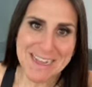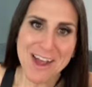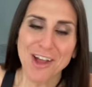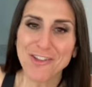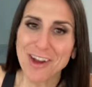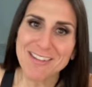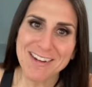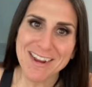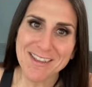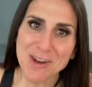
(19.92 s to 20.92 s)
I'll talk
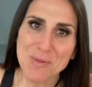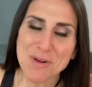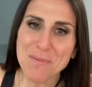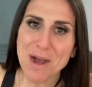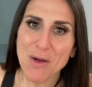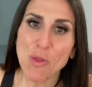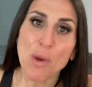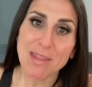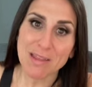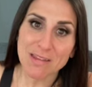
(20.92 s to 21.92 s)
today a little bit about the way
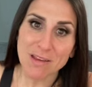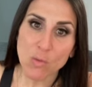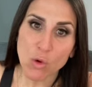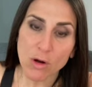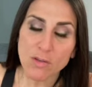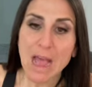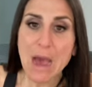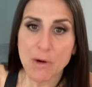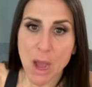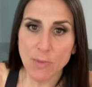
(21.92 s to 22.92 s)
that LinkedIn works, how
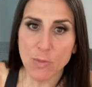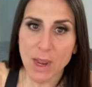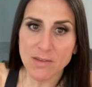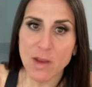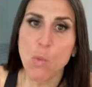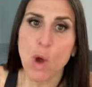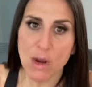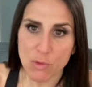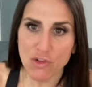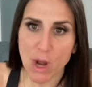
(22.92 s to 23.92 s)
to optimize, and why
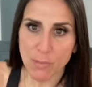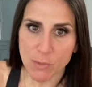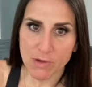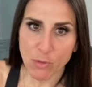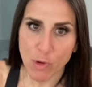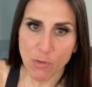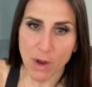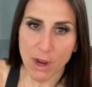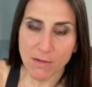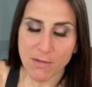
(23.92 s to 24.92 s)
we should optimize your
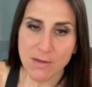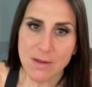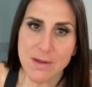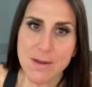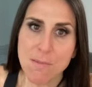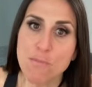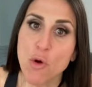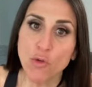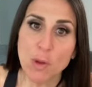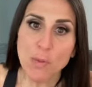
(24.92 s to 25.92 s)
profile.
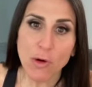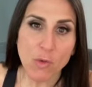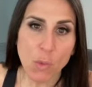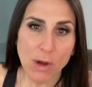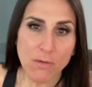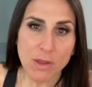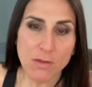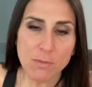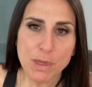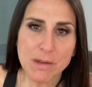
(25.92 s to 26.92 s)
Most people aren't aware of this,
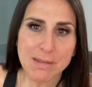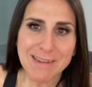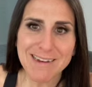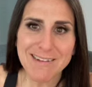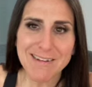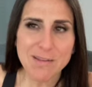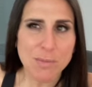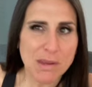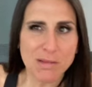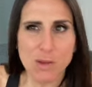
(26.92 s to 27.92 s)
but LinkedIn is
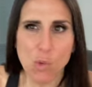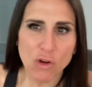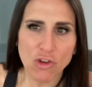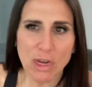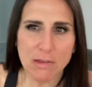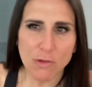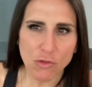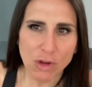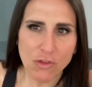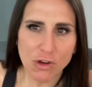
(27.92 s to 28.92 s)
basically one giant search
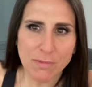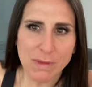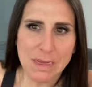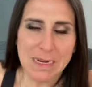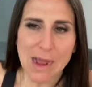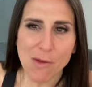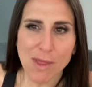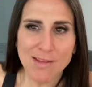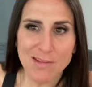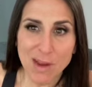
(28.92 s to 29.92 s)
engine. Now,
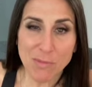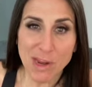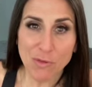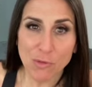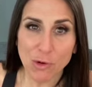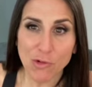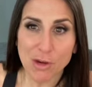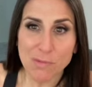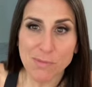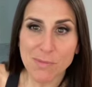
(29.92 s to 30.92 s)
that's a dumbed down
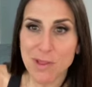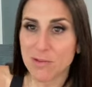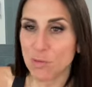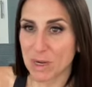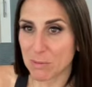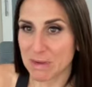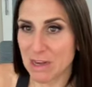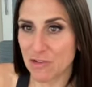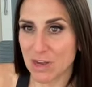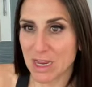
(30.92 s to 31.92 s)
version. It's a
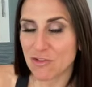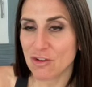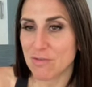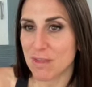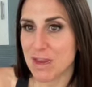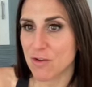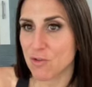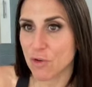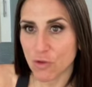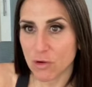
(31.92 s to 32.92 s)
recommendation engine.
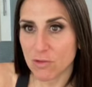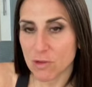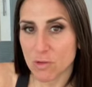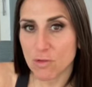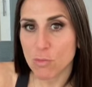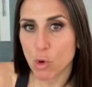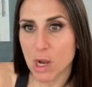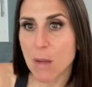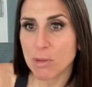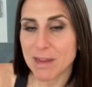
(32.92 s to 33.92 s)
They're starting to use more
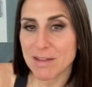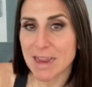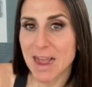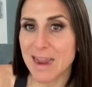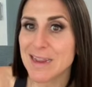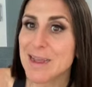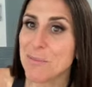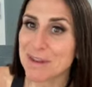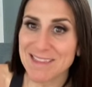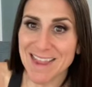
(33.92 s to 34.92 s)
complex AI,
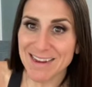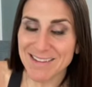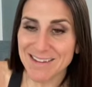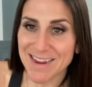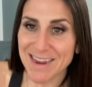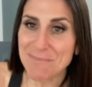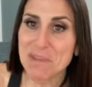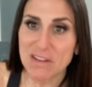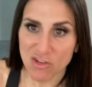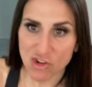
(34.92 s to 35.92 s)
but at the end of the day,
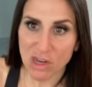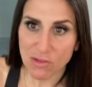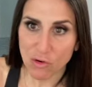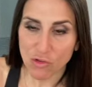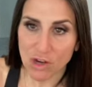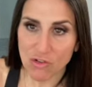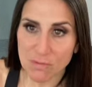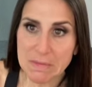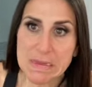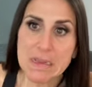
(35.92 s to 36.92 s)
it's a giant search
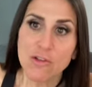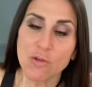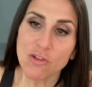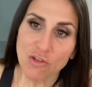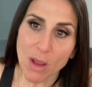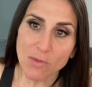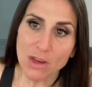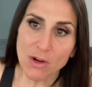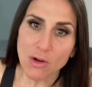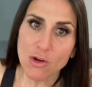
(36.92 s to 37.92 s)
engine. So, as a job
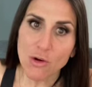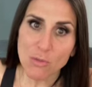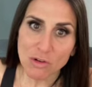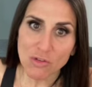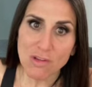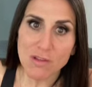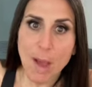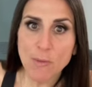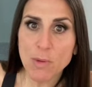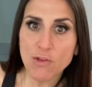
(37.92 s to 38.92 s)
seeker, your mission is to
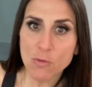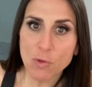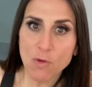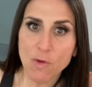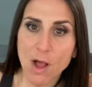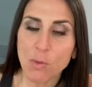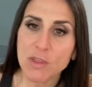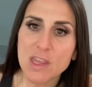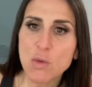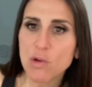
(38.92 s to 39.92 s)
optimize your profile with
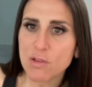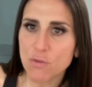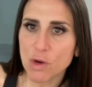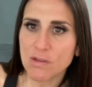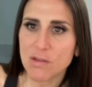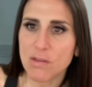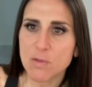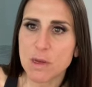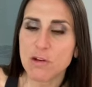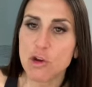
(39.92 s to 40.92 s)
keywords and phrases that
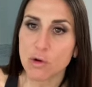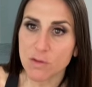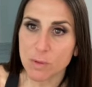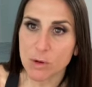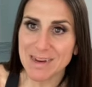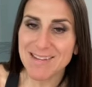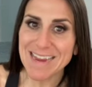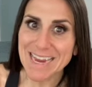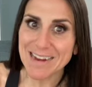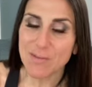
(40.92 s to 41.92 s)
speak to your experience
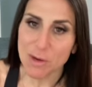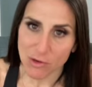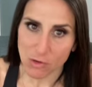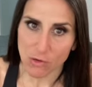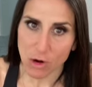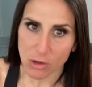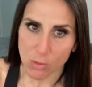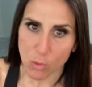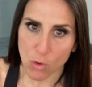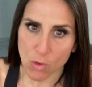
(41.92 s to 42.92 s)
and speak to your target
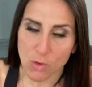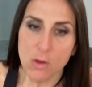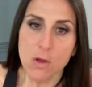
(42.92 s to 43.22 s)
role.